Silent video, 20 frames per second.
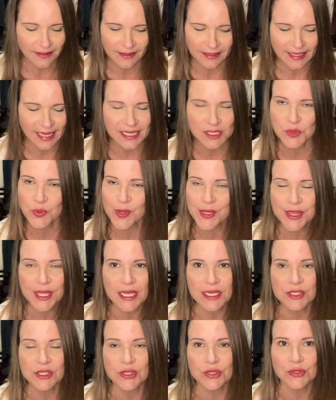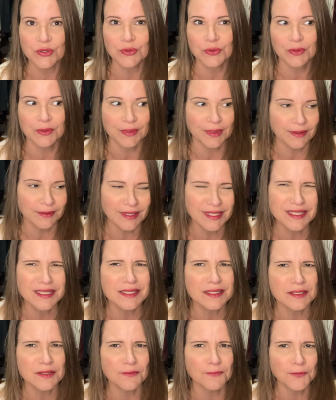That's what they do. This
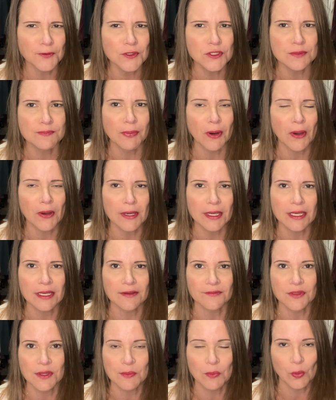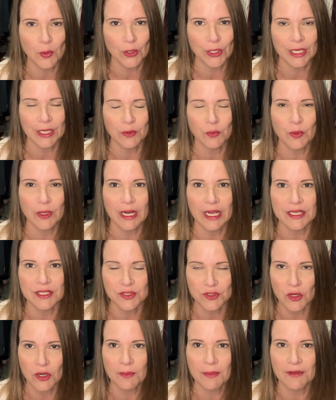is the first barking of the morning when I
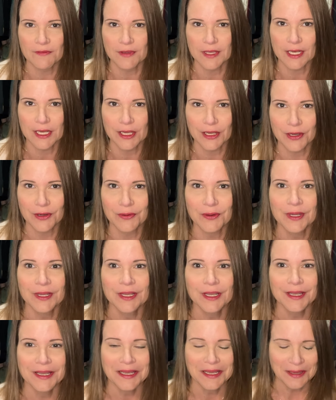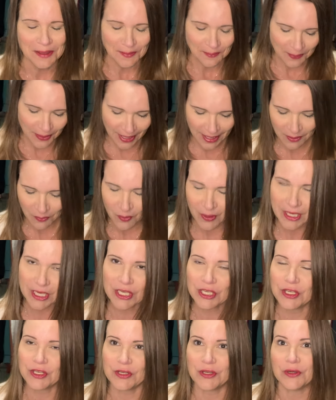start my video. But what
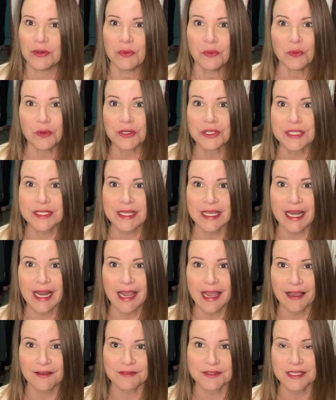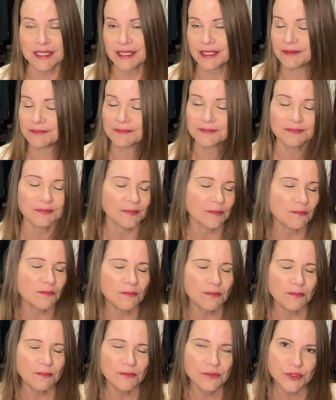can you do? We're just gonna have to
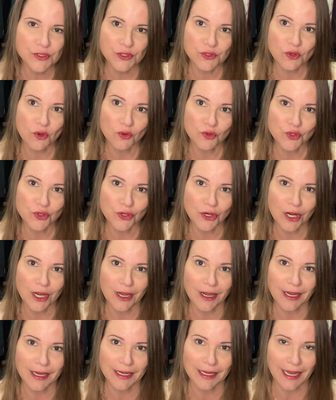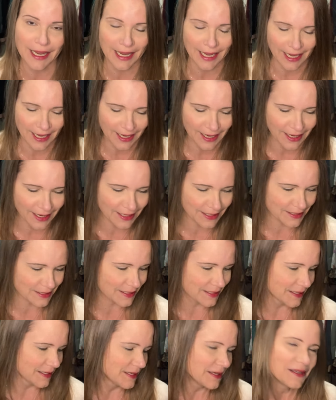soldier on and
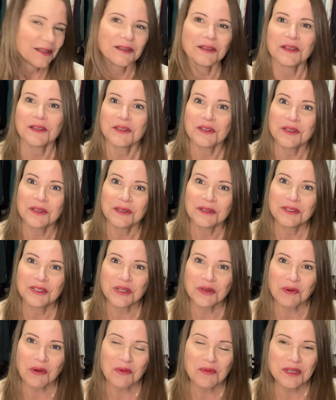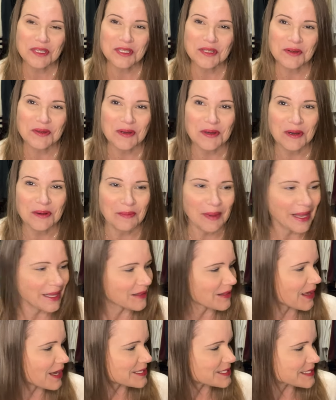do what we do here in my
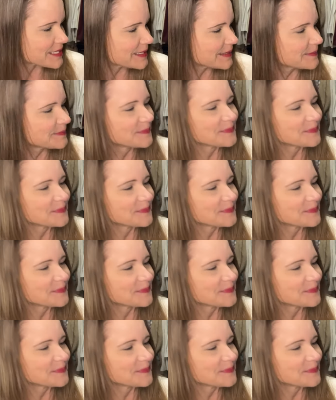closet.